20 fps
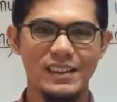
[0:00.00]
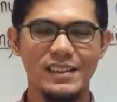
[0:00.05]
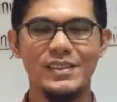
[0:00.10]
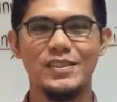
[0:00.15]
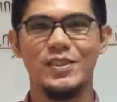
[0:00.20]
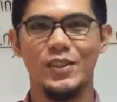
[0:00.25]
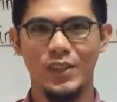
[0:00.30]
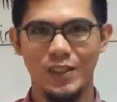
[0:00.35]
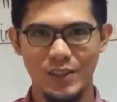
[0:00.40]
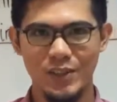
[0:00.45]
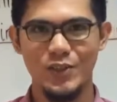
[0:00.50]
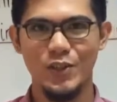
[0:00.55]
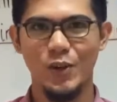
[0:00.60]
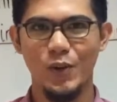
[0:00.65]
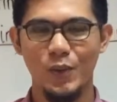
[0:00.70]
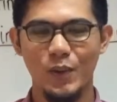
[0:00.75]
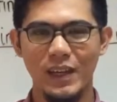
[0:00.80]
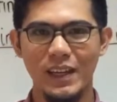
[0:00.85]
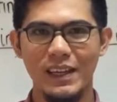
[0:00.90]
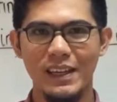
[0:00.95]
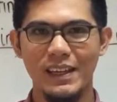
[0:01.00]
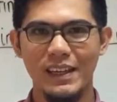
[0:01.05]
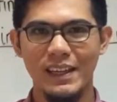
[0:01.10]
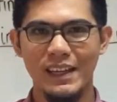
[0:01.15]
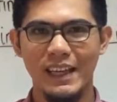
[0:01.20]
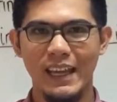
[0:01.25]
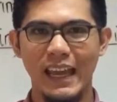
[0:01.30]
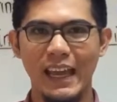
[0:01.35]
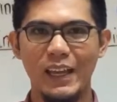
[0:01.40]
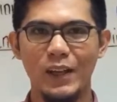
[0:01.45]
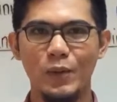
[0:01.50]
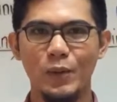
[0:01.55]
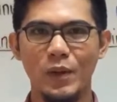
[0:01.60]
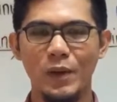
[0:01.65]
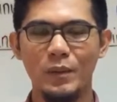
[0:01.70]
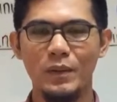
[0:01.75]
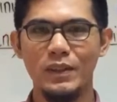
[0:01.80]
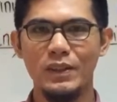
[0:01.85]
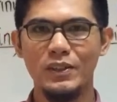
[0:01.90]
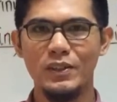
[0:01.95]
Sir Joey, and
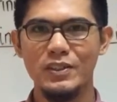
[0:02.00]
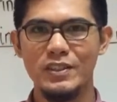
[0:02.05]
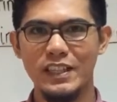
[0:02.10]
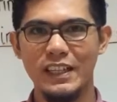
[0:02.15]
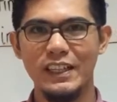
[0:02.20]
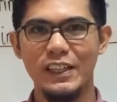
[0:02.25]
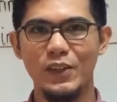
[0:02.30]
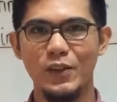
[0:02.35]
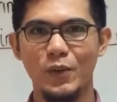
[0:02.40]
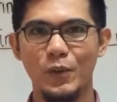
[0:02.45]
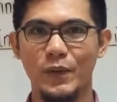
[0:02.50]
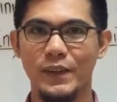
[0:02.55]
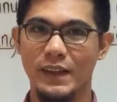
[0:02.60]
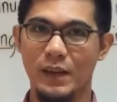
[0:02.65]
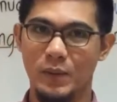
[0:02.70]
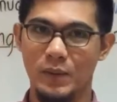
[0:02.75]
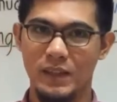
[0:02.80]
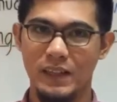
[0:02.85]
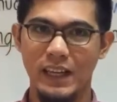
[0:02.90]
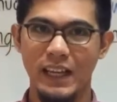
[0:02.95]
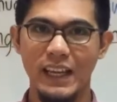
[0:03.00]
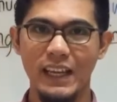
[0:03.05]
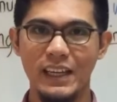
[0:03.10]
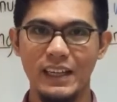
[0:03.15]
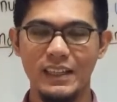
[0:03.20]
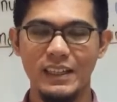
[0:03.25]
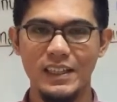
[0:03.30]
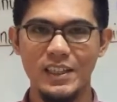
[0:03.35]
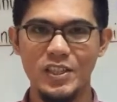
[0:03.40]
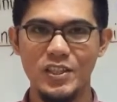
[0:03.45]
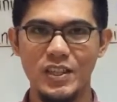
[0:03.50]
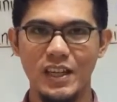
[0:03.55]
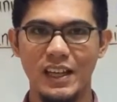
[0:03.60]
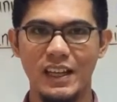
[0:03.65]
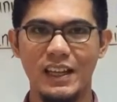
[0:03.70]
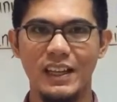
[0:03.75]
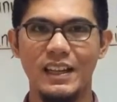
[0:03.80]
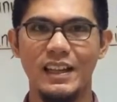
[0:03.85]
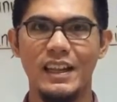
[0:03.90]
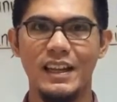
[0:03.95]
we will continue with our English
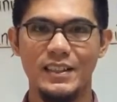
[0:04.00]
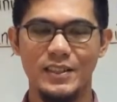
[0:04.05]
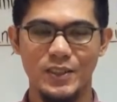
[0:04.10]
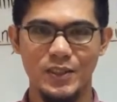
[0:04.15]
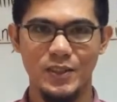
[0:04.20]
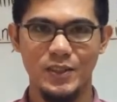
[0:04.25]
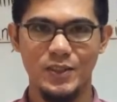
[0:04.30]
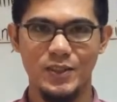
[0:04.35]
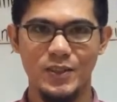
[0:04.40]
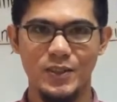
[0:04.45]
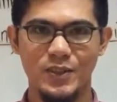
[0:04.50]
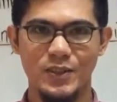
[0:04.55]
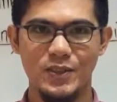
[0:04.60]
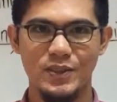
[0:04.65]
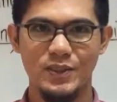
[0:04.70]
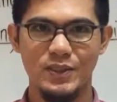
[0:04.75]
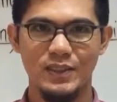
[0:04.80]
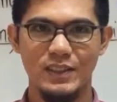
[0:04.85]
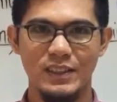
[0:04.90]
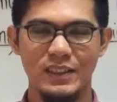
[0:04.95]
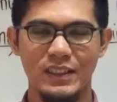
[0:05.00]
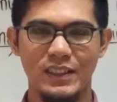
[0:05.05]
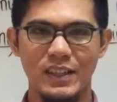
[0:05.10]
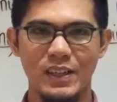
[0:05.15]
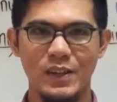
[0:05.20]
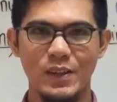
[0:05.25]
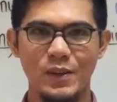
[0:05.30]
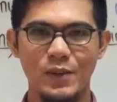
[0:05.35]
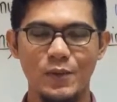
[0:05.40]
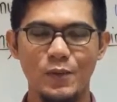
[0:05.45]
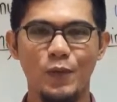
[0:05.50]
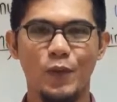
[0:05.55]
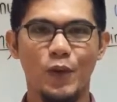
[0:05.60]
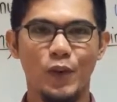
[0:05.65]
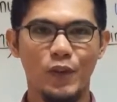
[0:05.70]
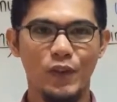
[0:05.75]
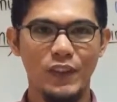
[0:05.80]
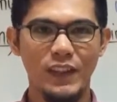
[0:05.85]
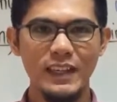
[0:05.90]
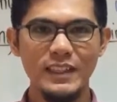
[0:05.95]
lessons.
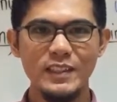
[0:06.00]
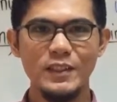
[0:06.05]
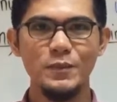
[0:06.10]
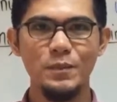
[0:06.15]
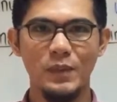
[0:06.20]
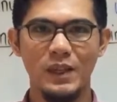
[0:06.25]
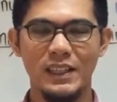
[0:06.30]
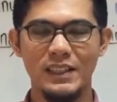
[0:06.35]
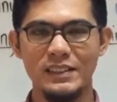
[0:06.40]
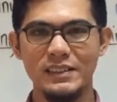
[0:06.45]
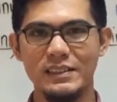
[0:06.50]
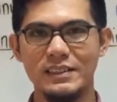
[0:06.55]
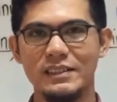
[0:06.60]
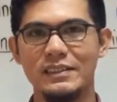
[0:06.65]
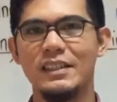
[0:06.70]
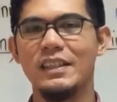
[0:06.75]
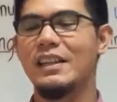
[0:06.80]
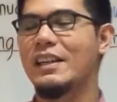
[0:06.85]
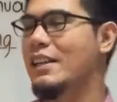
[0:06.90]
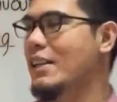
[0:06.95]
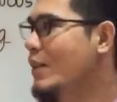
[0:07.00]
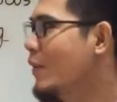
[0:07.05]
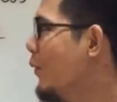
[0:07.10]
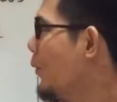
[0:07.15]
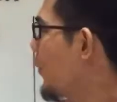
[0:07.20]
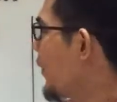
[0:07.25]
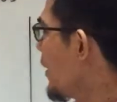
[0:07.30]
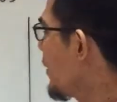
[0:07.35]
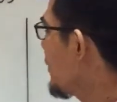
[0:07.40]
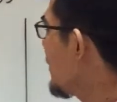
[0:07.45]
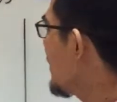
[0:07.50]
For this month, we